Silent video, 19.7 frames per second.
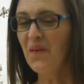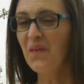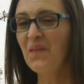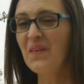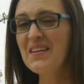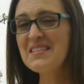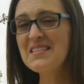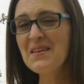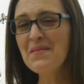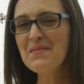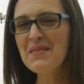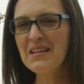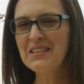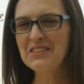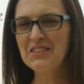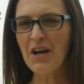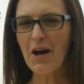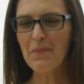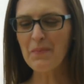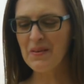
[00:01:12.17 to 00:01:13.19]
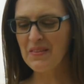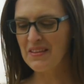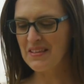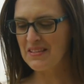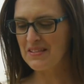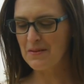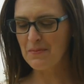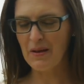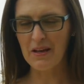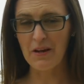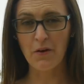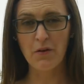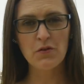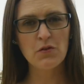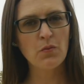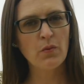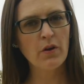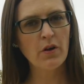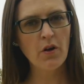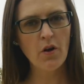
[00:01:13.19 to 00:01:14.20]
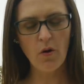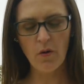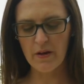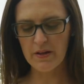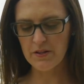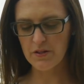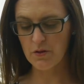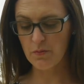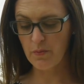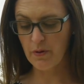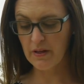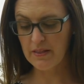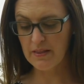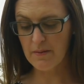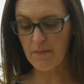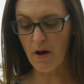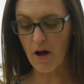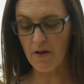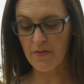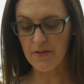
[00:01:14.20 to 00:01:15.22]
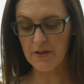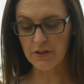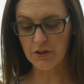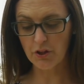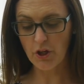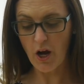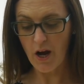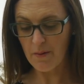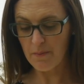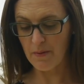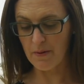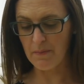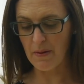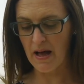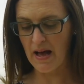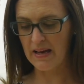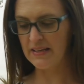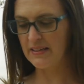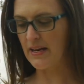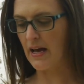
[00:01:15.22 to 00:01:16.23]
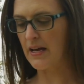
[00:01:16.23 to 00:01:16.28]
Once I'm done chopping these tomatoes, we're going to put them on the Chapa behind